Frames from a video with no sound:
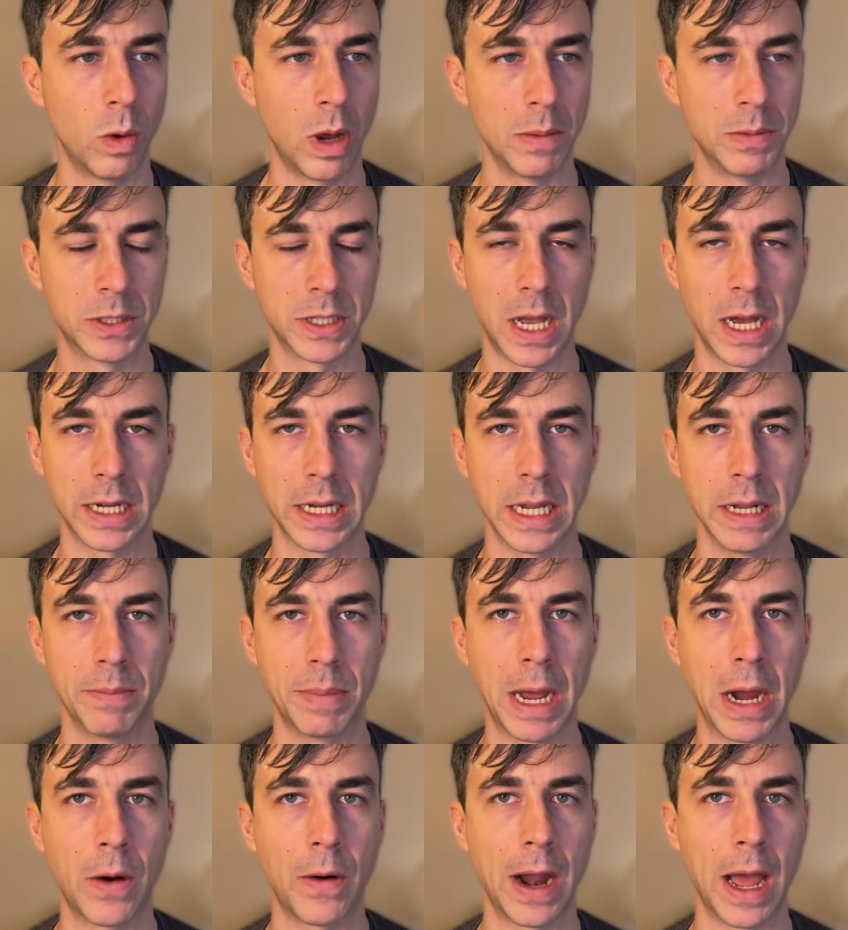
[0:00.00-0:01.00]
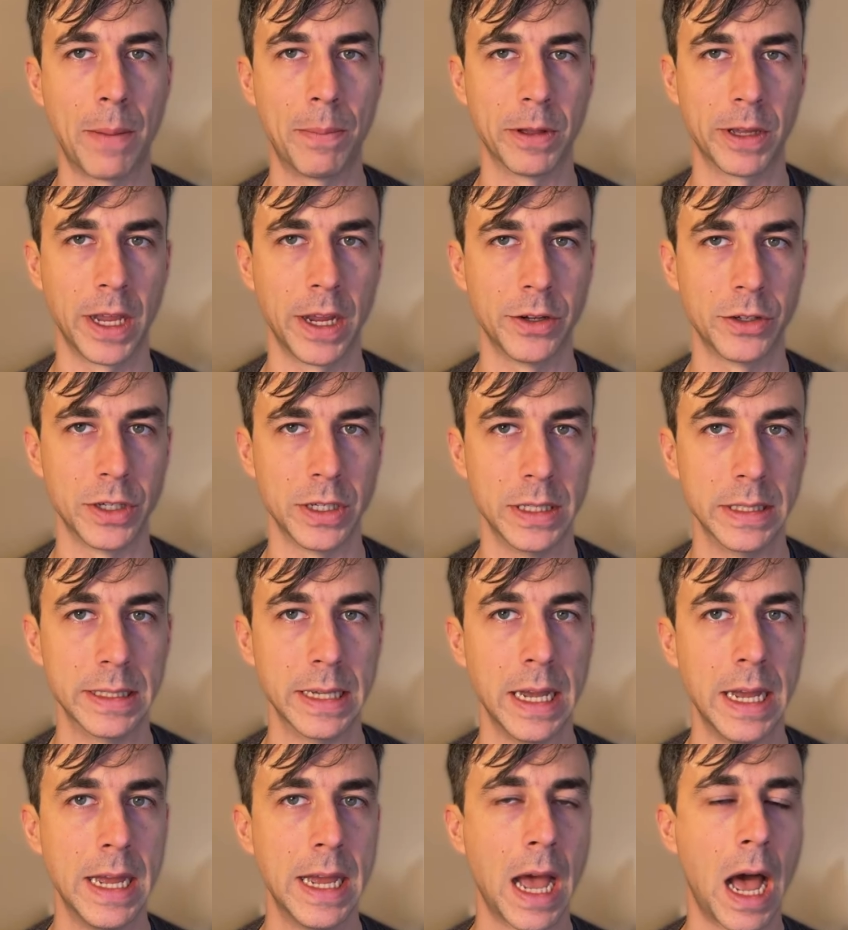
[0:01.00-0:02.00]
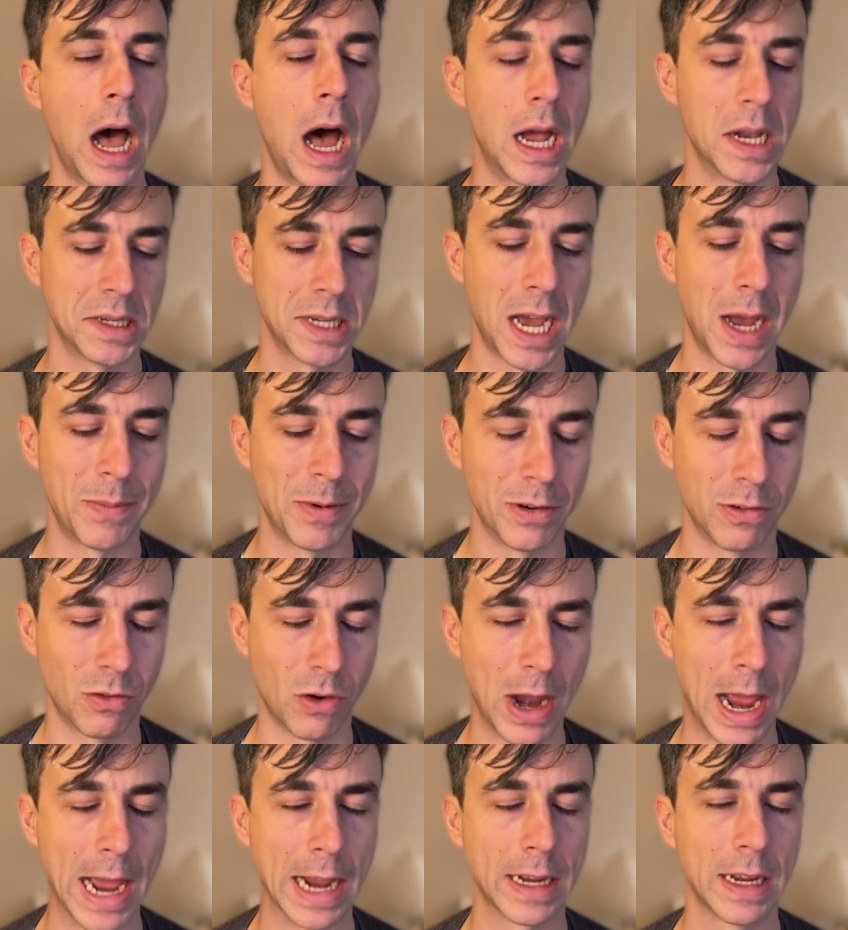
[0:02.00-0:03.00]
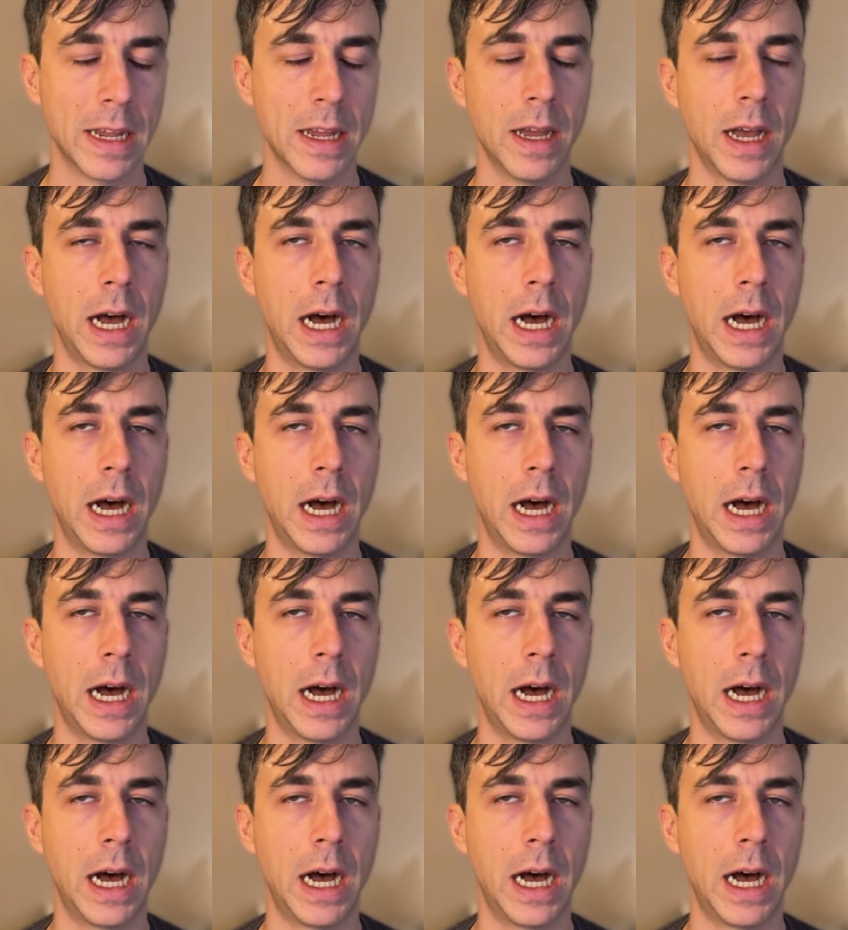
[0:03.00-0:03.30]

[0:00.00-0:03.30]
WebSocket powered applications on top of Rack,